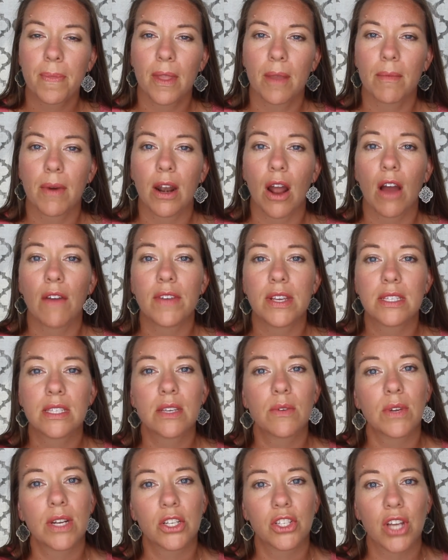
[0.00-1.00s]
But
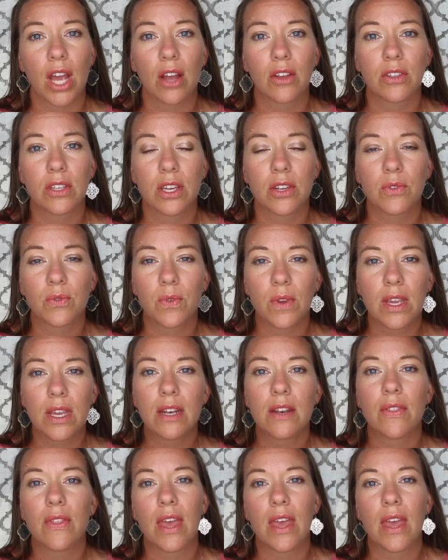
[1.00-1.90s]
obviously when a child can read,